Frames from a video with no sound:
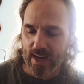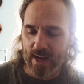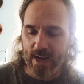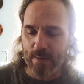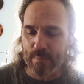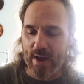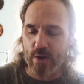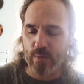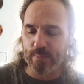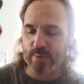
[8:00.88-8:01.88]
Uh, My
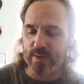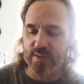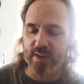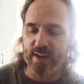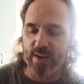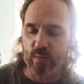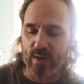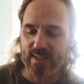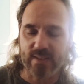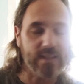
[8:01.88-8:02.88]
own prison,
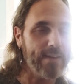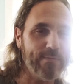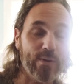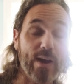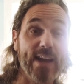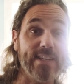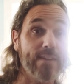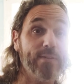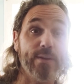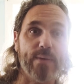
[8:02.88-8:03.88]
what's this life for? I
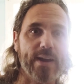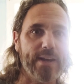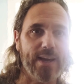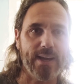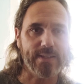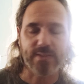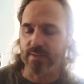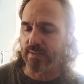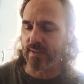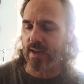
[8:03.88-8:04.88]
definitely
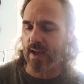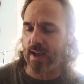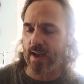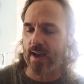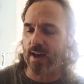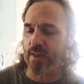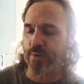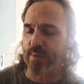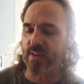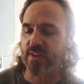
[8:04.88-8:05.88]
recognize. Uh,
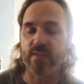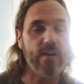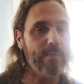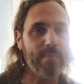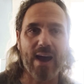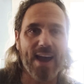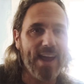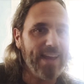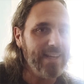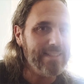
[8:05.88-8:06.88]
the rest of them,
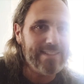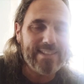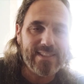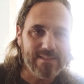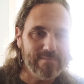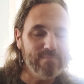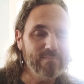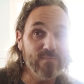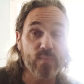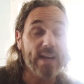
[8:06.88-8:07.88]
I
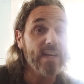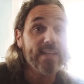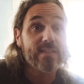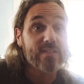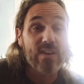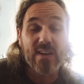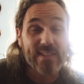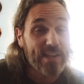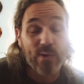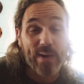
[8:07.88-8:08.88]
recognize the
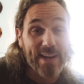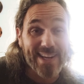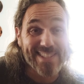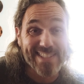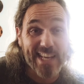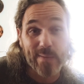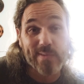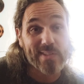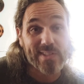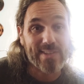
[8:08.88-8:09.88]
songs. I don't recognize the
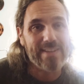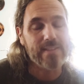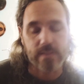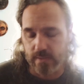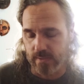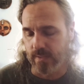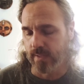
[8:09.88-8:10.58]
names of the songs.